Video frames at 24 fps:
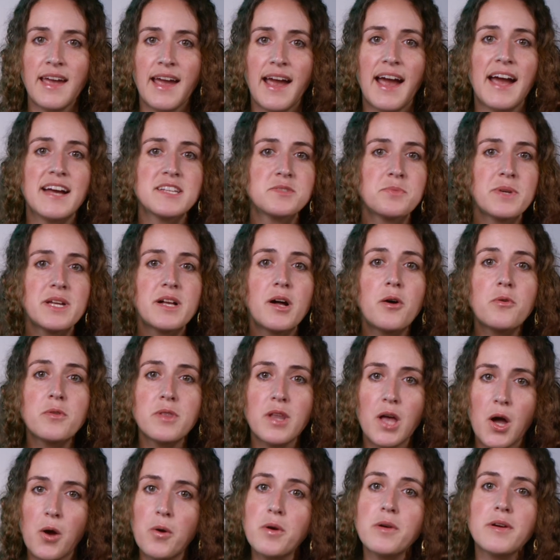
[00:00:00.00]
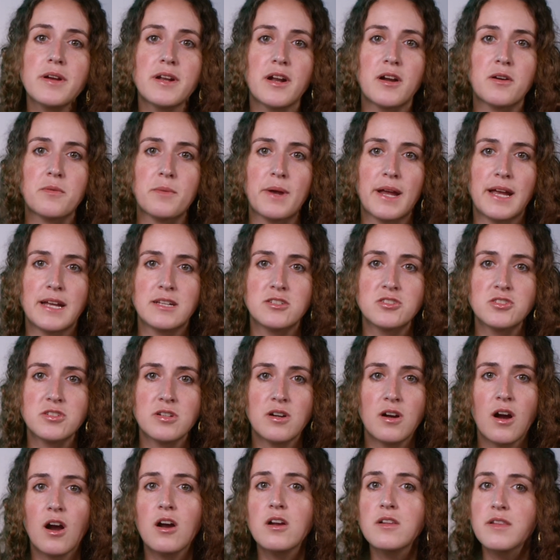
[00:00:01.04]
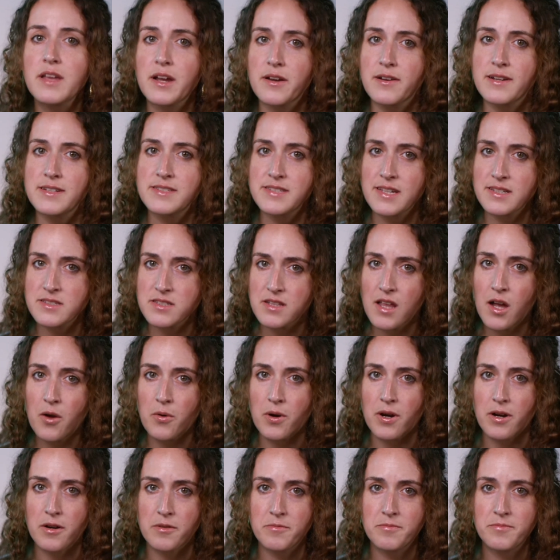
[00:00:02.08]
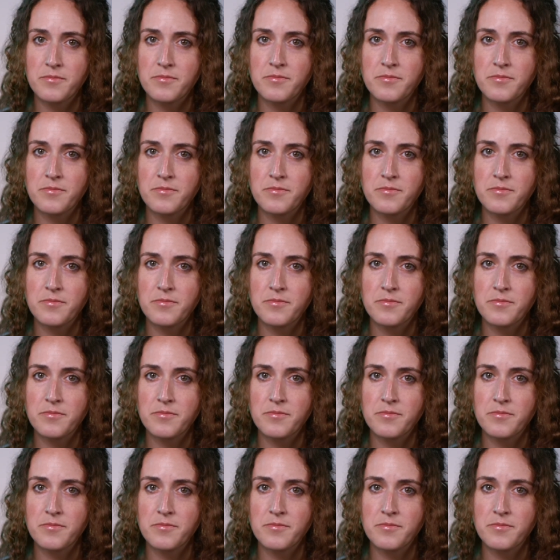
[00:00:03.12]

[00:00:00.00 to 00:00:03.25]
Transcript: As we go lower in our range, our larynx gets lower.